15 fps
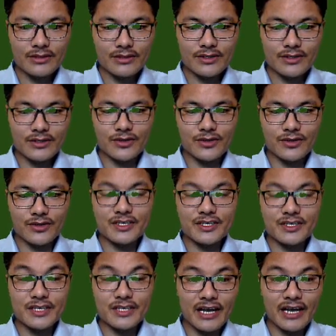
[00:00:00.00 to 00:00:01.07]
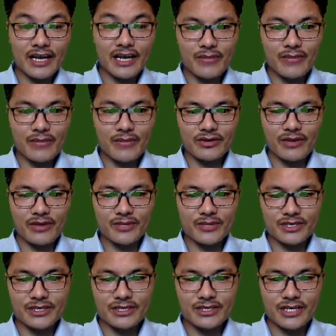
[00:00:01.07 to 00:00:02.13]
So this is a diagrammatic
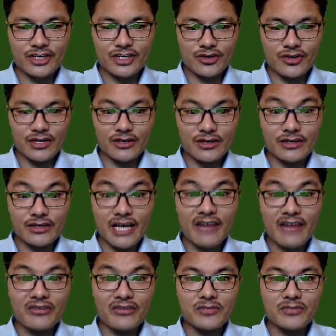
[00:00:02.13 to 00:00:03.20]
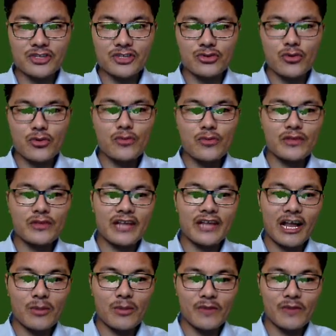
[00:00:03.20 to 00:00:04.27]
representation. The diagram is drawn with the
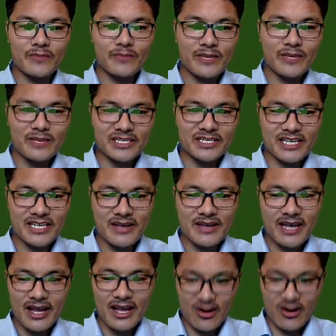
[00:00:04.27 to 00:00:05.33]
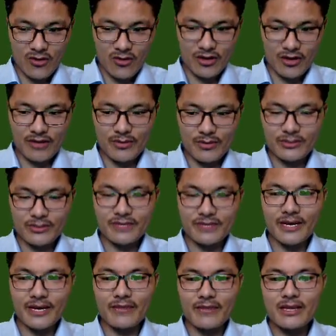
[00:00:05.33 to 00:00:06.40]
help of PPT on computer
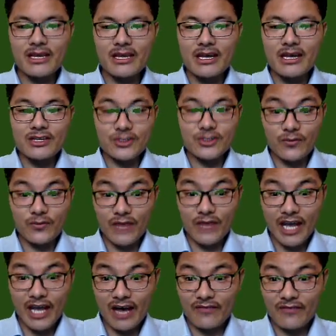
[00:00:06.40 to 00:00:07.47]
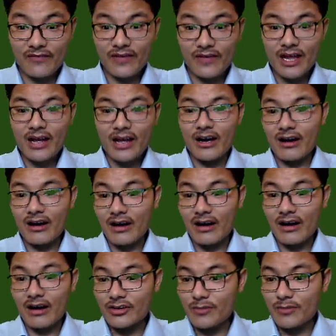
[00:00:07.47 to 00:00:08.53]
by me. So we have
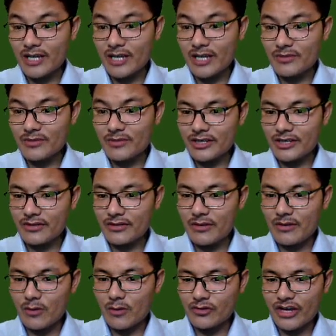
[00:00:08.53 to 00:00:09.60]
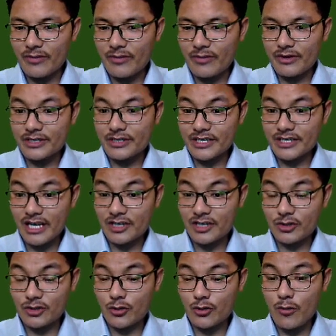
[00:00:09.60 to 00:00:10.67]
endoplasmic reticulum, Golgi apparatus,
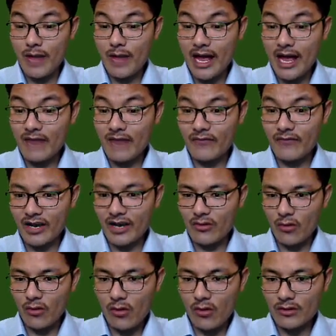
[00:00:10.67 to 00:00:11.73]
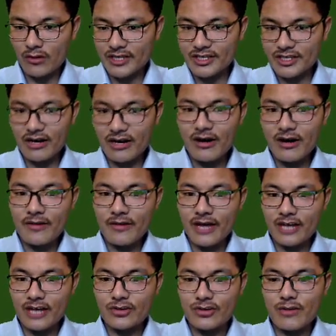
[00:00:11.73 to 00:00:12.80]
lysosome, and vacuole. All these are
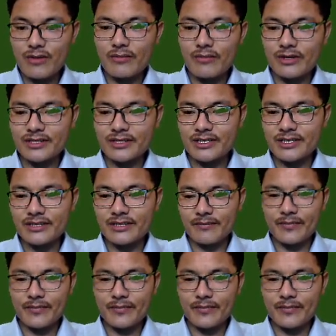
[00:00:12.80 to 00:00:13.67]
endomembrane system.